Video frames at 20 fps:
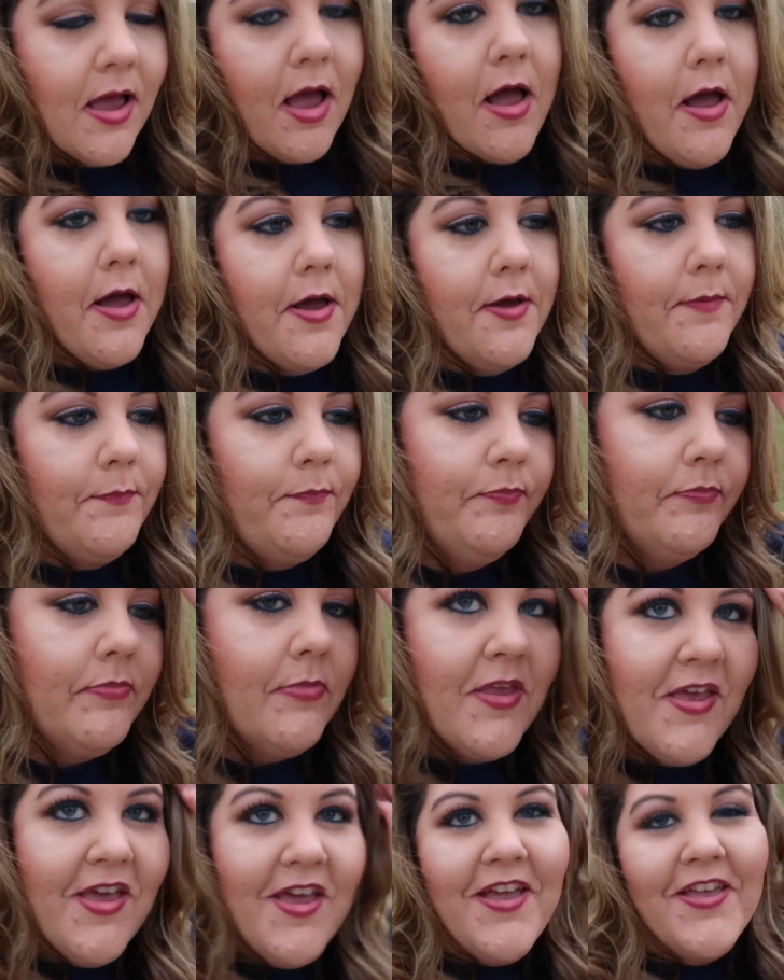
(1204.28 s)
Um,
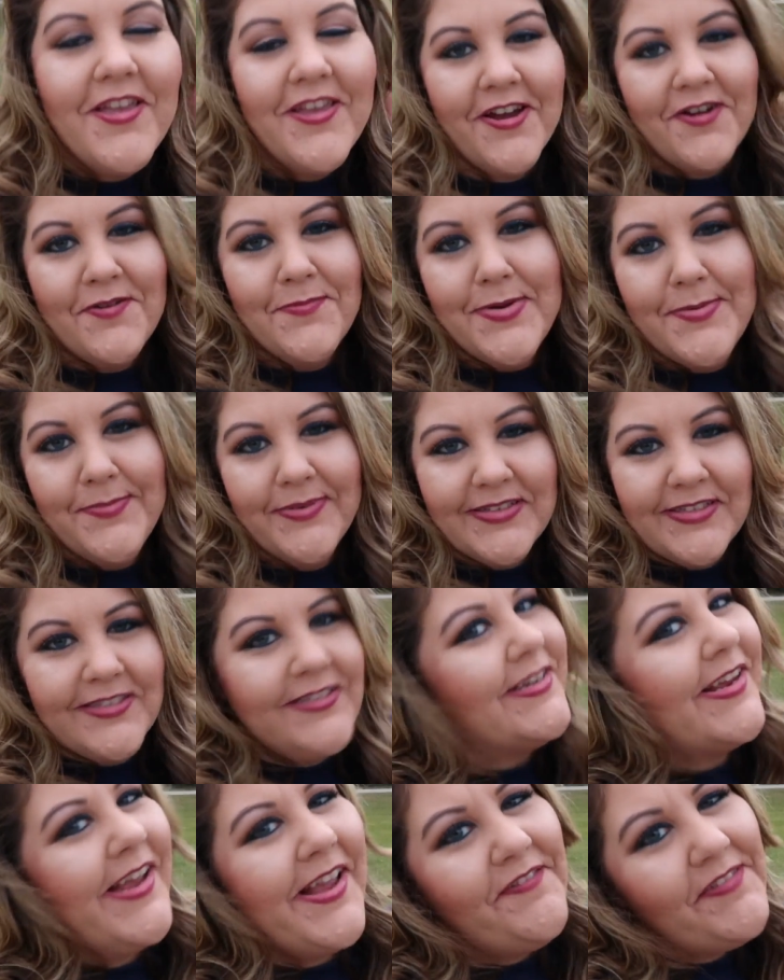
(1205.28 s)
y'all remember
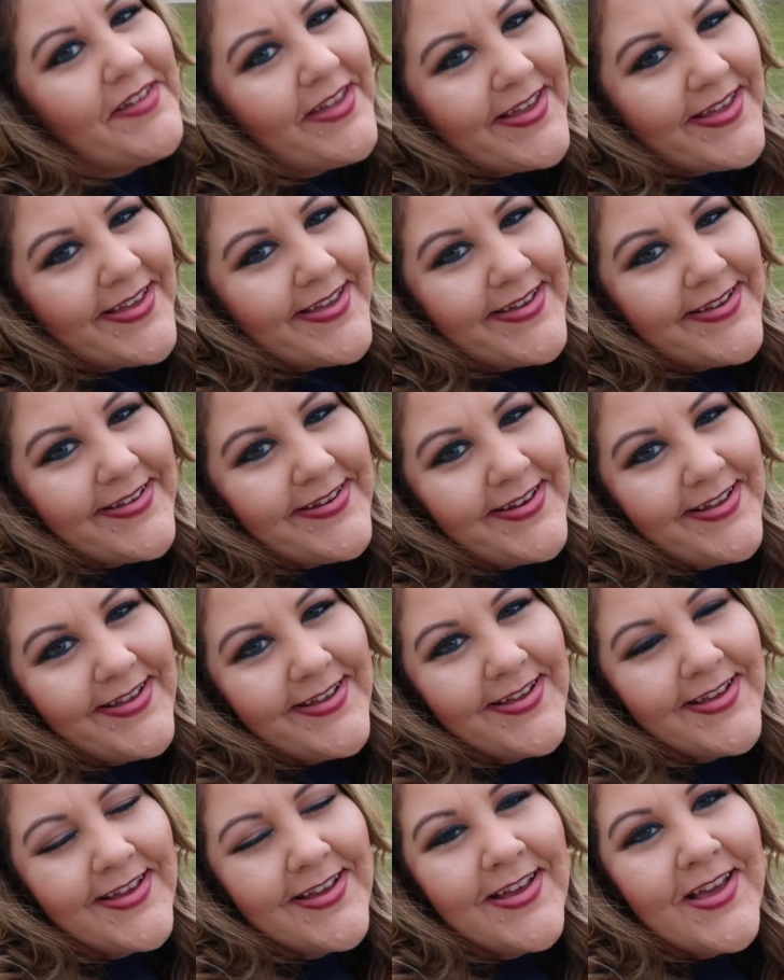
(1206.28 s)
Steven?
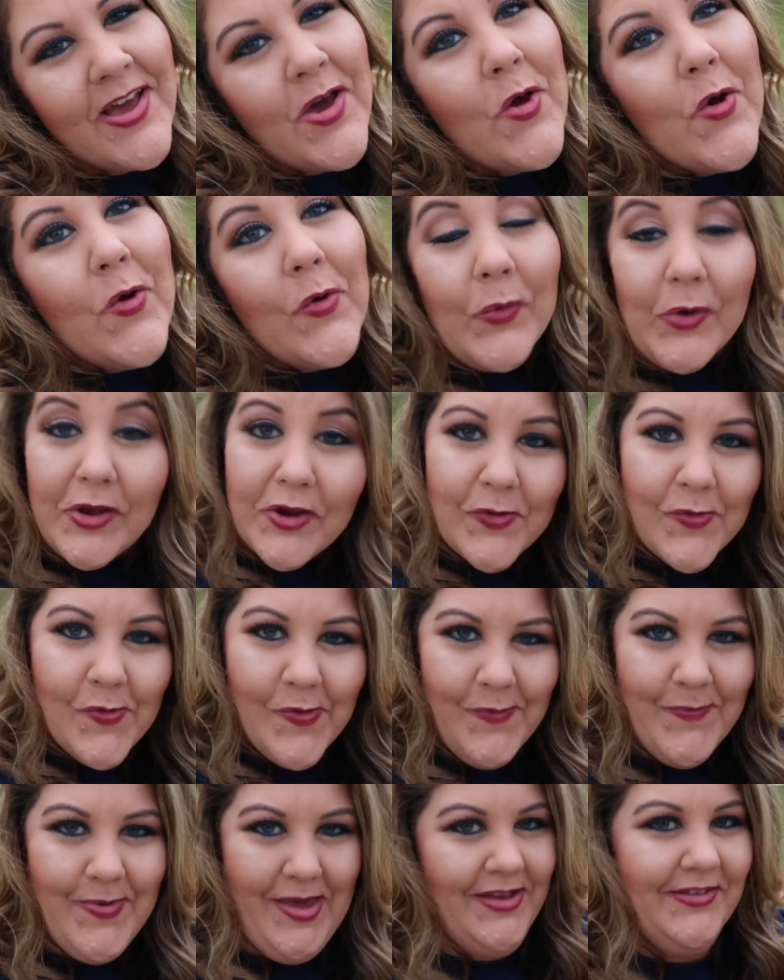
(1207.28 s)
We are
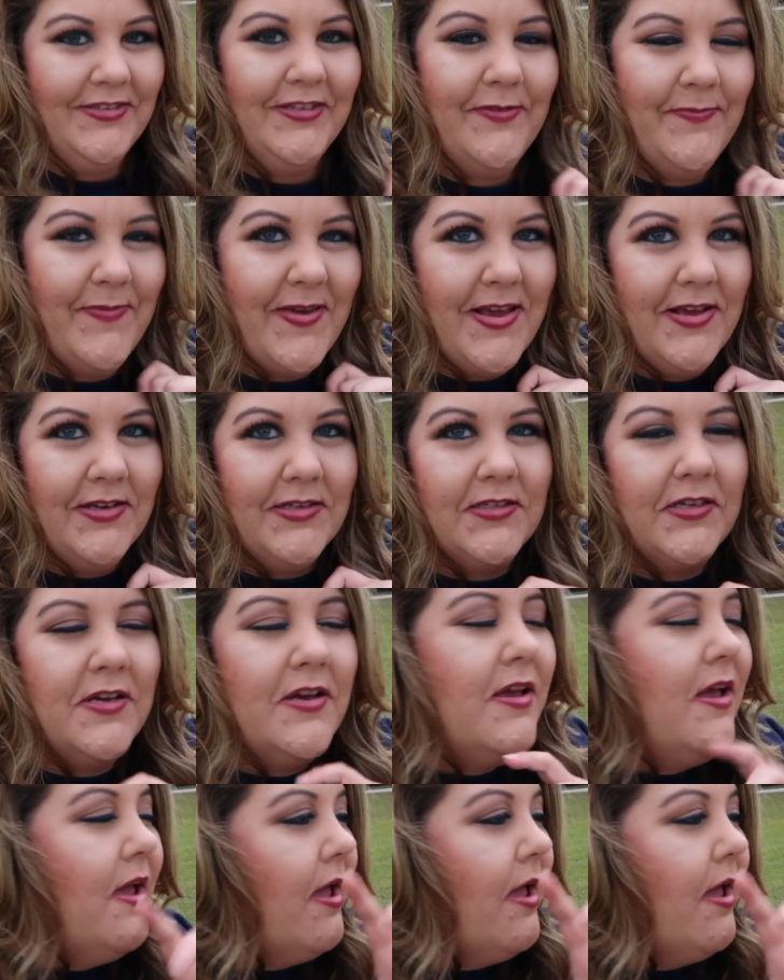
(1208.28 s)
going back to the beach.